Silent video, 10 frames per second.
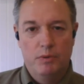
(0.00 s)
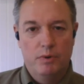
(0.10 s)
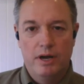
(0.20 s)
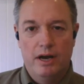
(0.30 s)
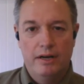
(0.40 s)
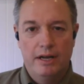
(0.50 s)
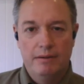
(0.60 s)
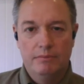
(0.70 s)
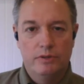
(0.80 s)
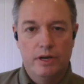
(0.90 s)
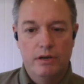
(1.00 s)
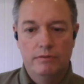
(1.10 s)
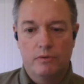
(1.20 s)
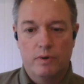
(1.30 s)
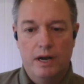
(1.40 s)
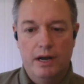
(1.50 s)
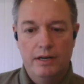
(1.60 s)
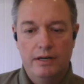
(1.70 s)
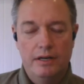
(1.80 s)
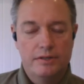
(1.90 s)
we were not able to
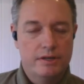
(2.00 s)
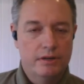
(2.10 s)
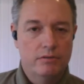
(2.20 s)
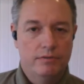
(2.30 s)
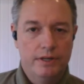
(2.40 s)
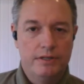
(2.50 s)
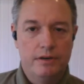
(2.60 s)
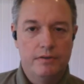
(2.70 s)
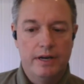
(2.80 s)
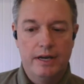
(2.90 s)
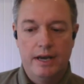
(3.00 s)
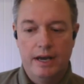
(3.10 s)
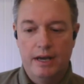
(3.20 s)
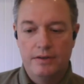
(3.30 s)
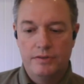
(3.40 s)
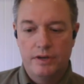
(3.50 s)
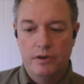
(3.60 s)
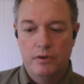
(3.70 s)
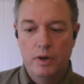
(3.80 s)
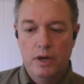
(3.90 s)
override a single veto that he had.
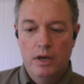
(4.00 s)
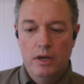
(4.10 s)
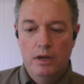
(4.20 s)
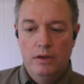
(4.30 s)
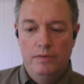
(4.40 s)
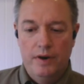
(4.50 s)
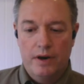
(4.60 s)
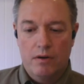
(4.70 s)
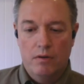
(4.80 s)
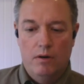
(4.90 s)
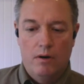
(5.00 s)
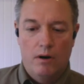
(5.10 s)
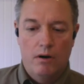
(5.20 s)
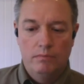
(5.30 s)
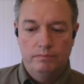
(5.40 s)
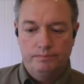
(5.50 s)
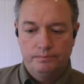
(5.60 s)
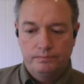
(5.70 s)
So there are